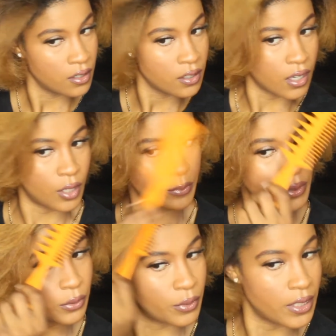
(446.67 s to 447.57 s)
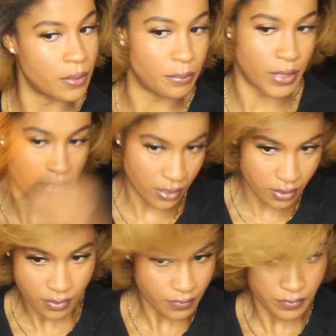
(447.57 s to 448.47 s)
comb through it a bit
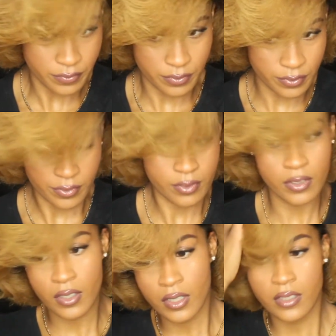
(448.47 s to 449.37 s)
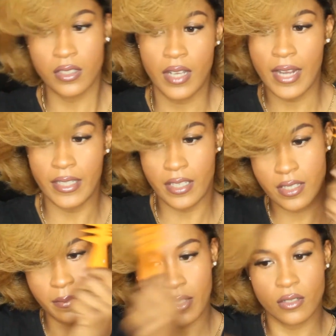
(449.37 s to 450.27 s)
to kind of get
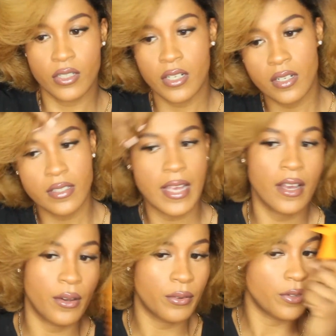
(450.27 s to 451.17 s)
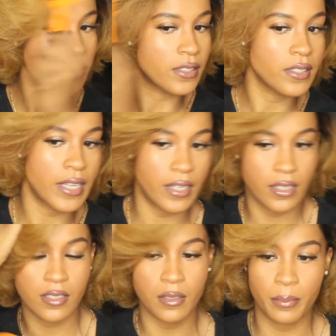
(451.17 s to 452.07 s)
some of those curls out and set it
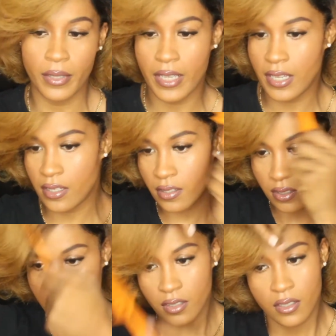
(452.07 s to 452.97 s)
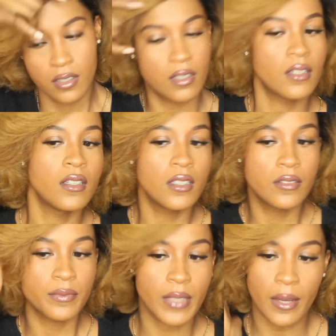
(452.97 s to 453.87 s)
into place
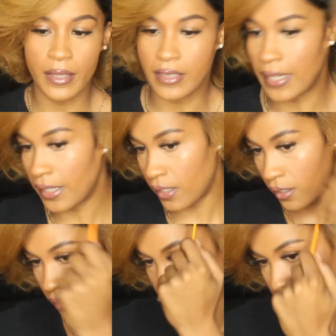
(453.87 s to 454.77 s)
how I like it.